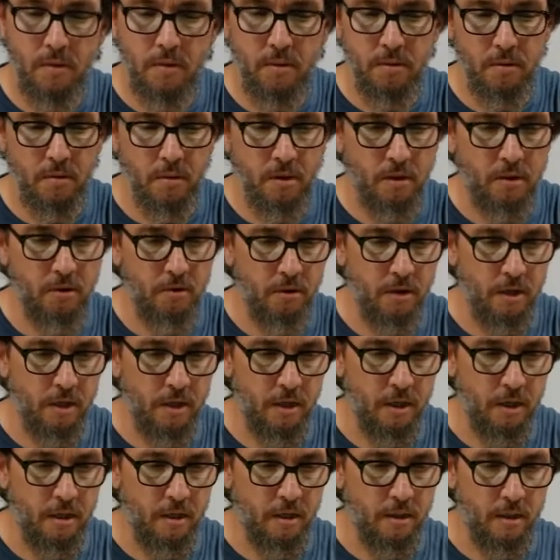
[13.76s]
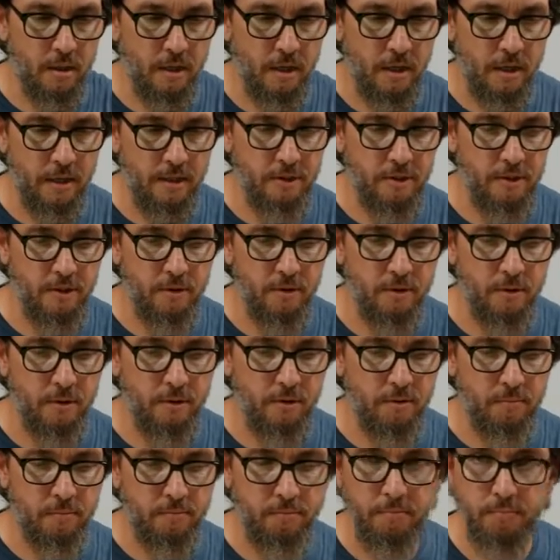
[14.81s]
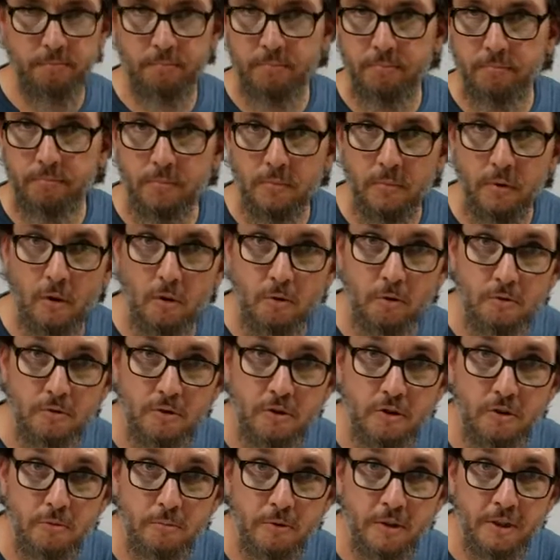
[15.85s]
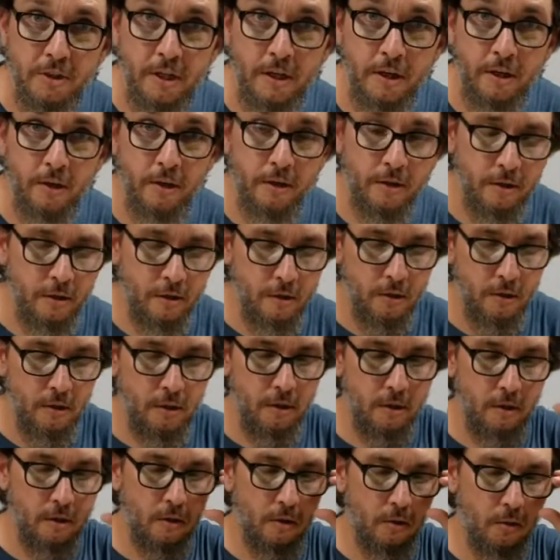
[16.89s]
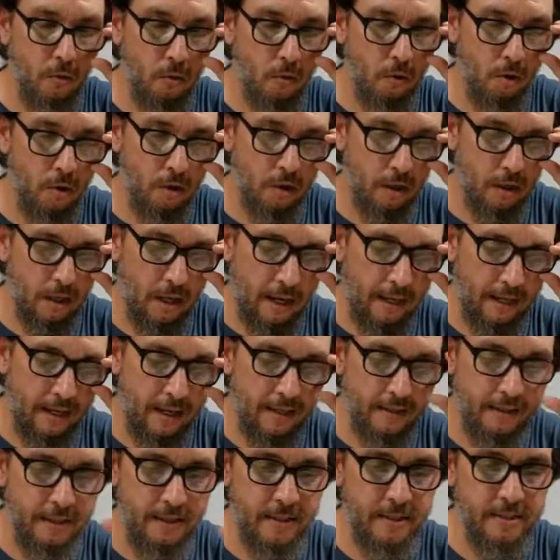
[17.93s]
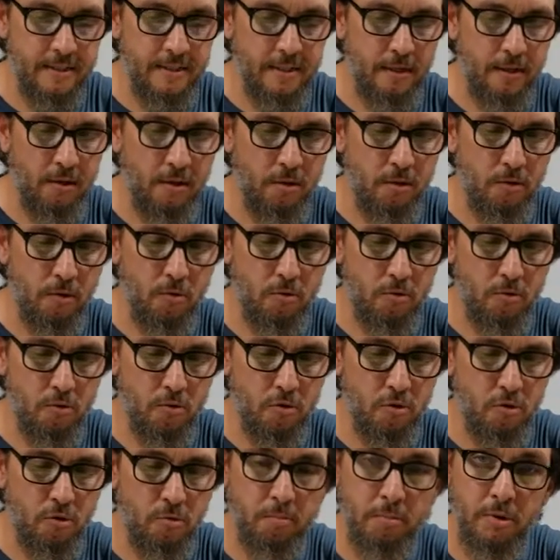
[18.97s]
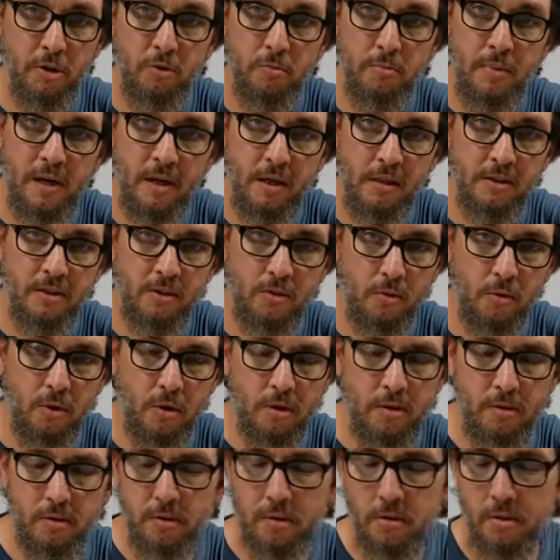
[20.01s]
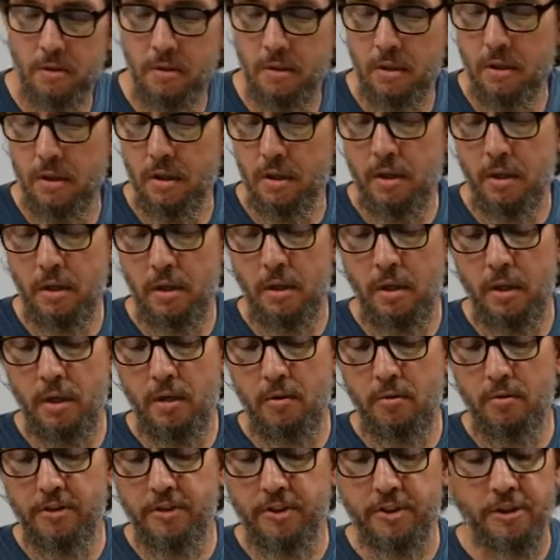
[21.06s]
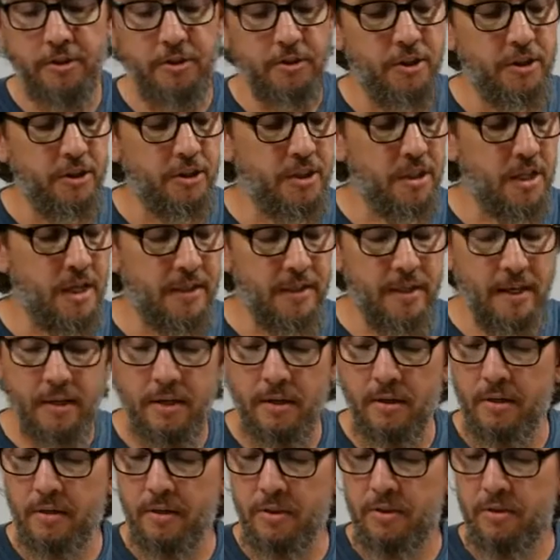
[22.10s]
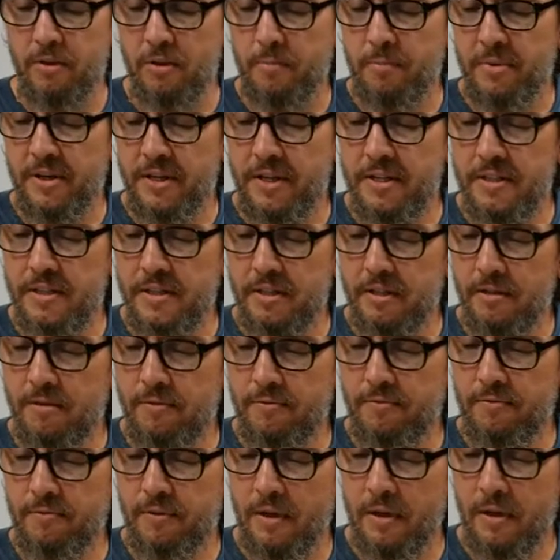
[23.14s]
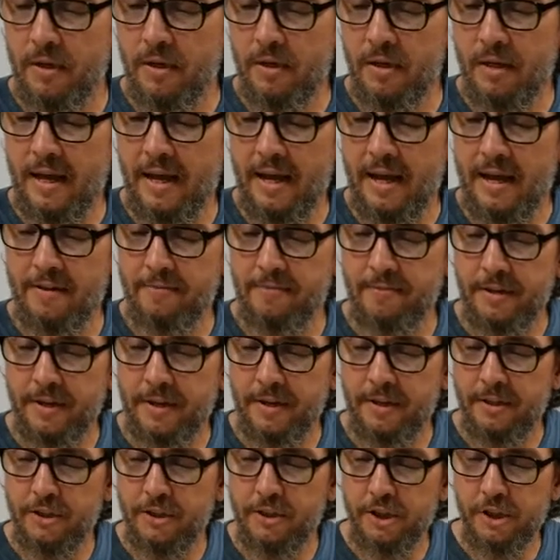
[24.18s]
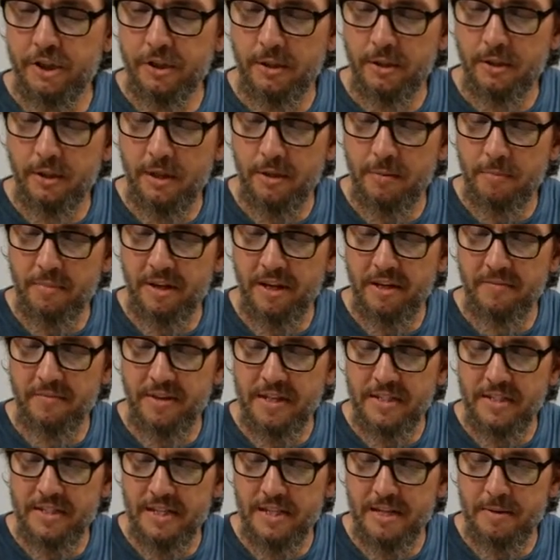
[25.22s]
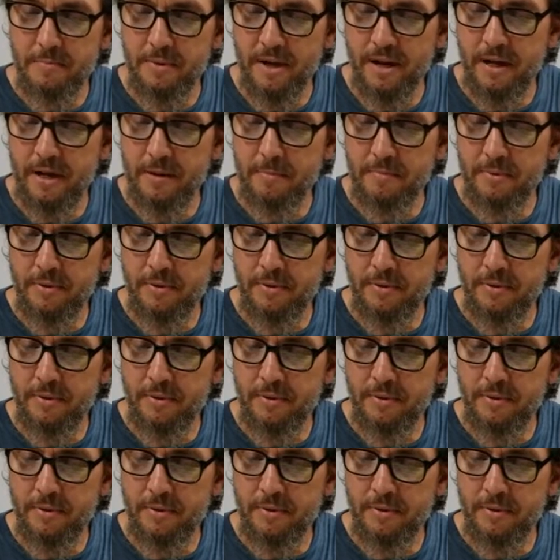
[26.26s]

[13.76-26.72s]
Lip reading: that you can get at your local super center, or I got these at our local blue box store. What you do is you slide that onto a piece of half-inch PVC pipe.